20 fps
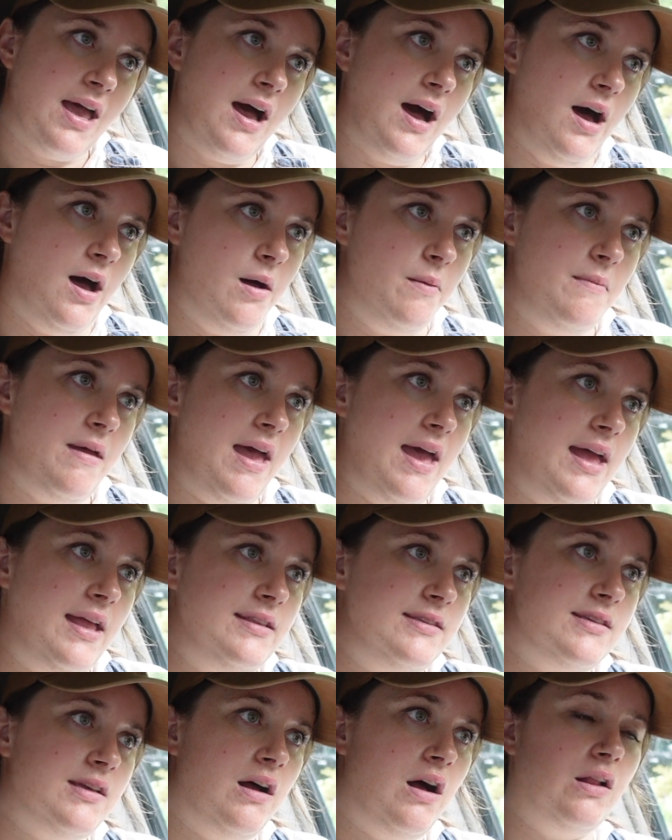
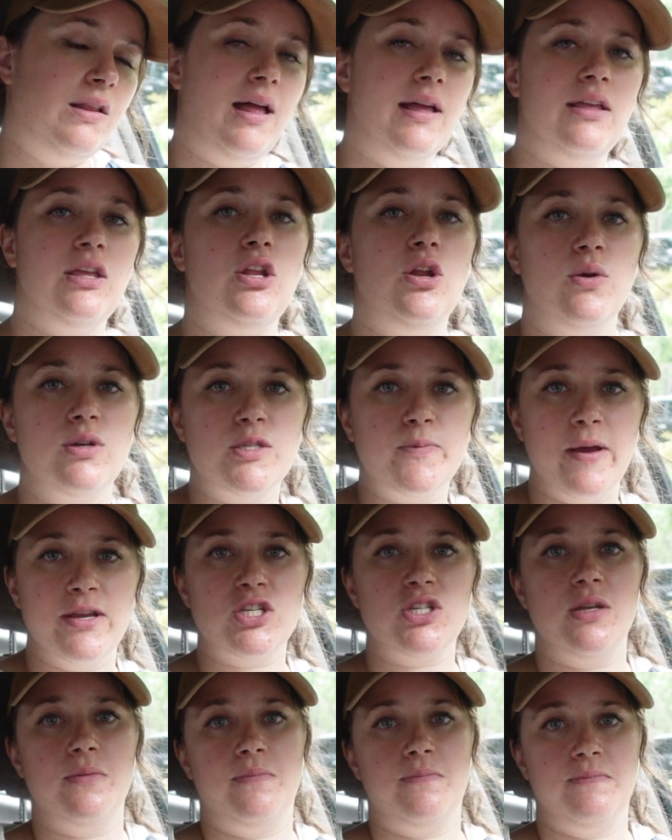And, you know,
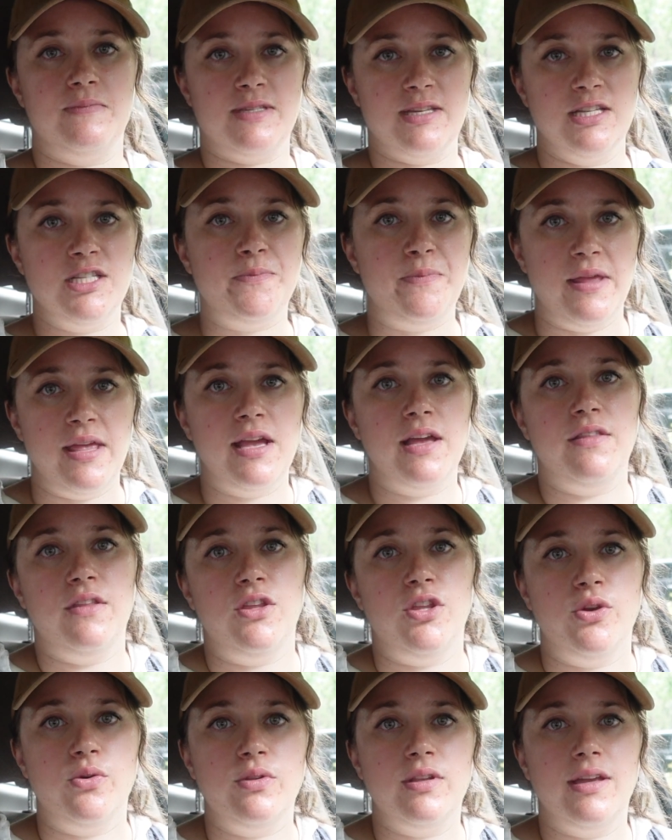especially since being in the
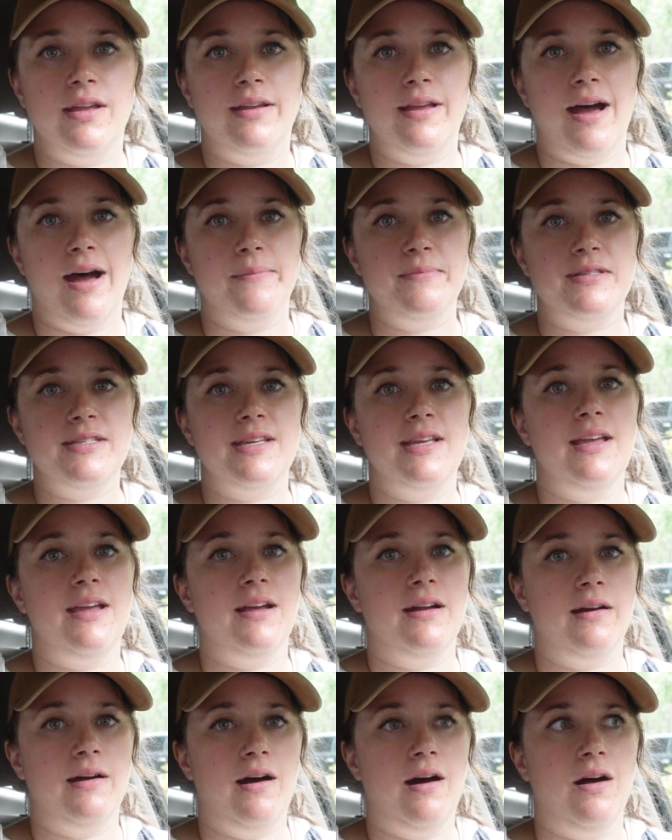union, I'm
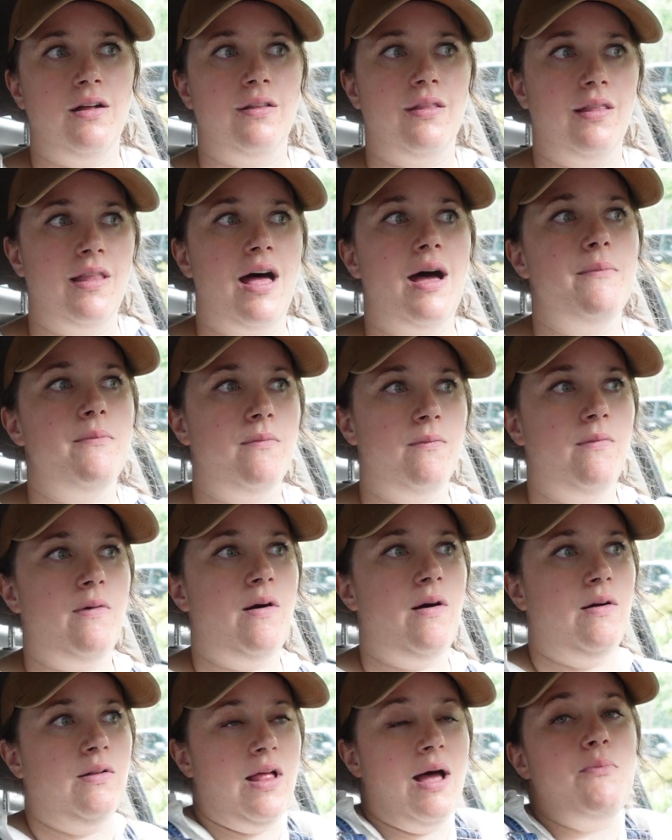seeing a
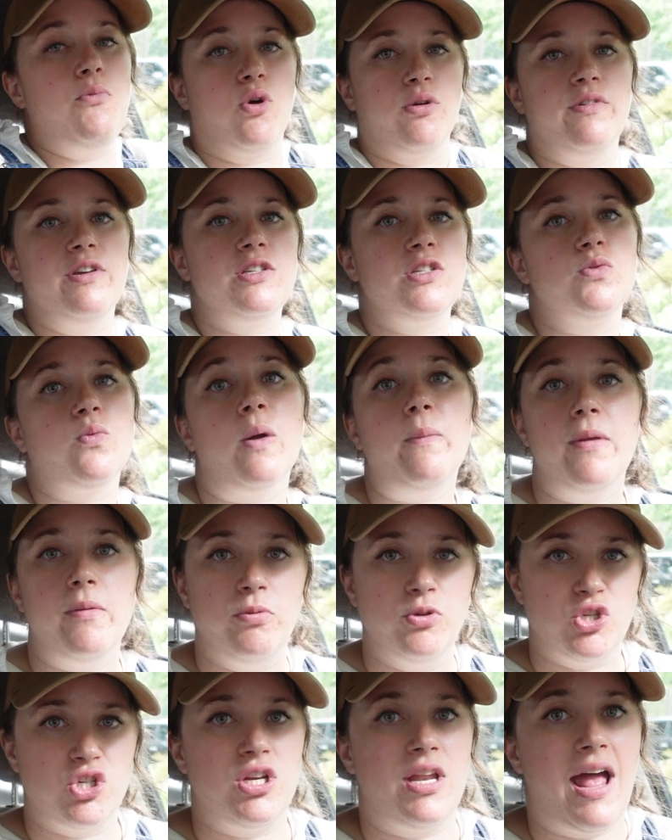lot more reasons why
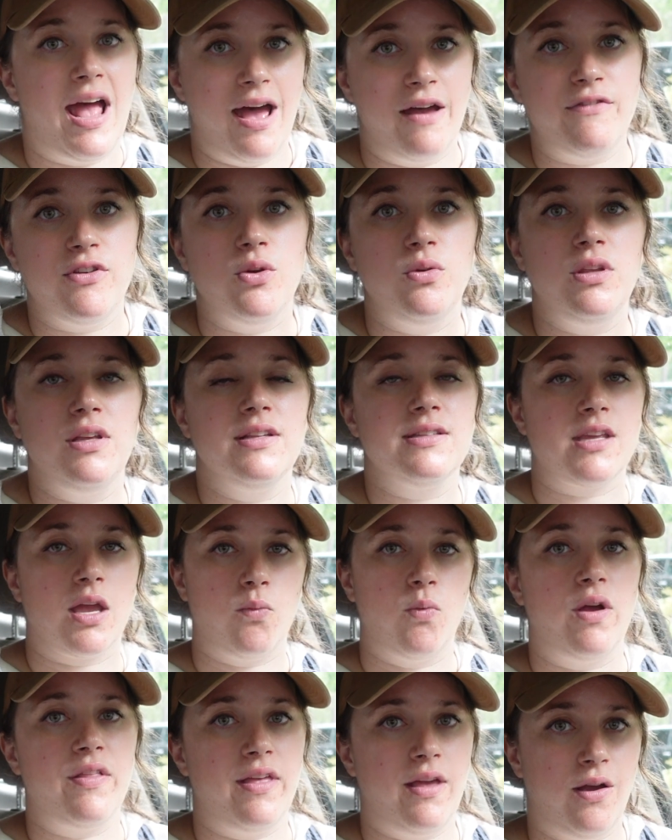people should have unions, like
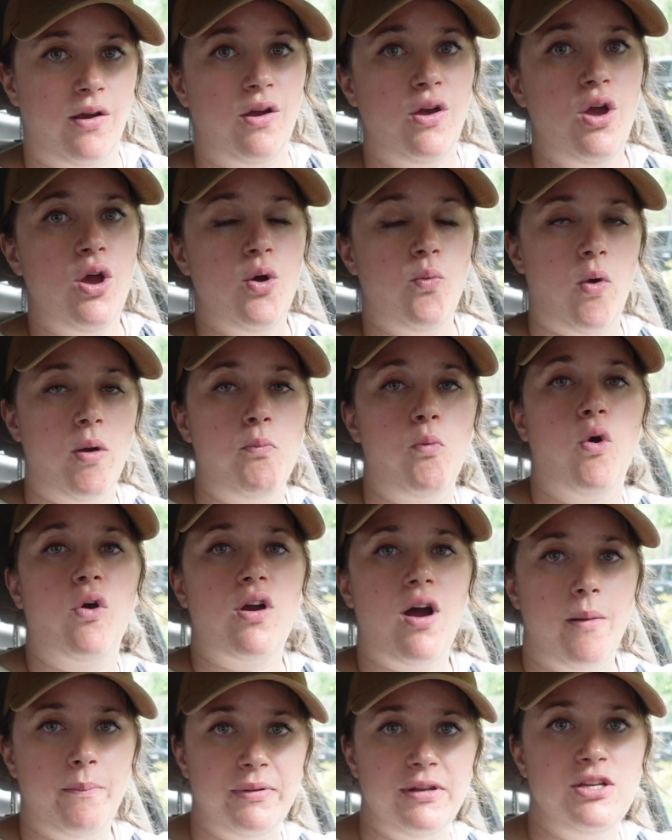why more
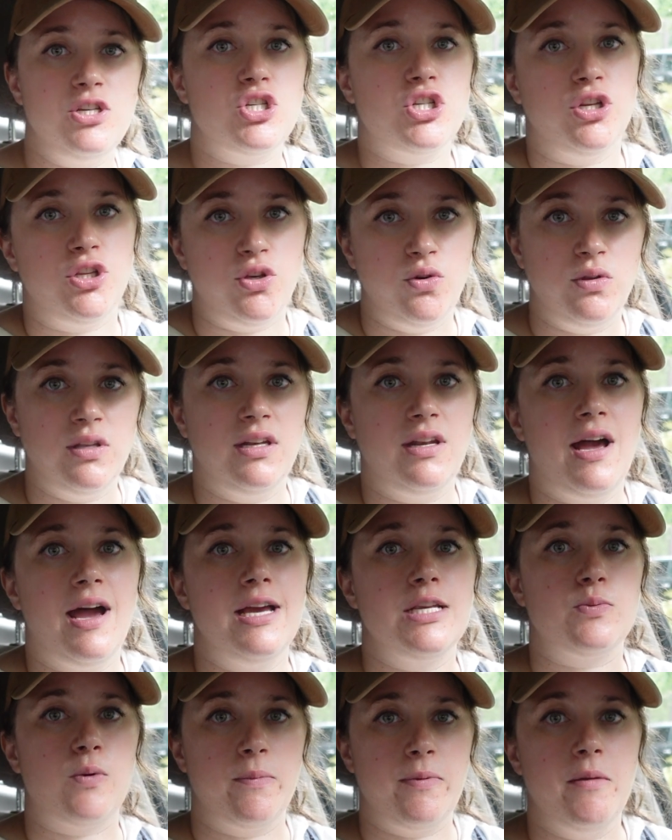companies should
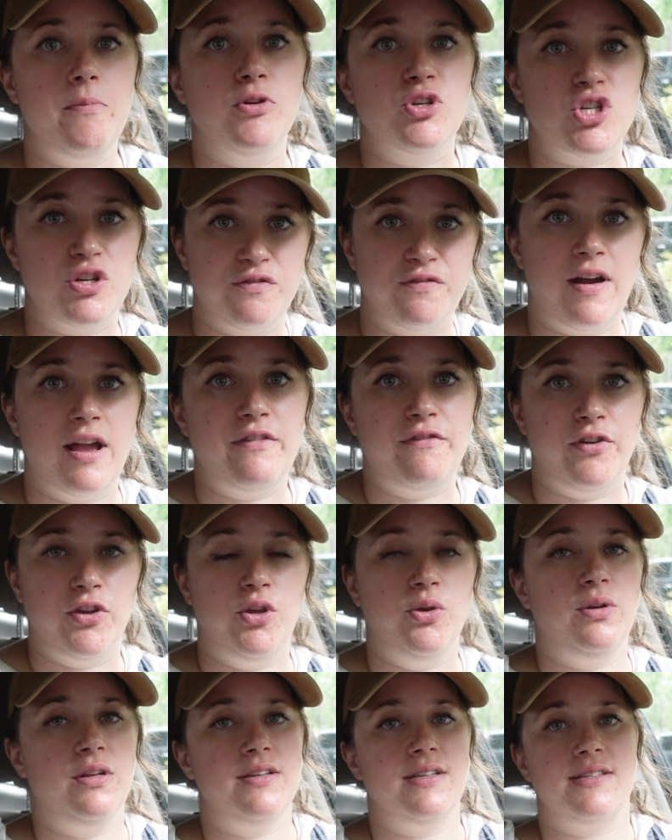unionize, why people should fight for
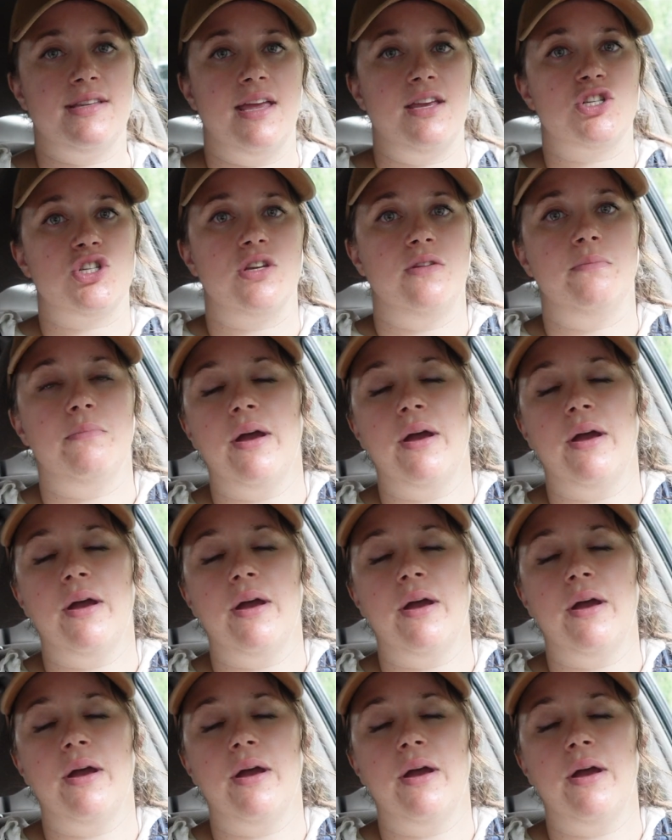unionization.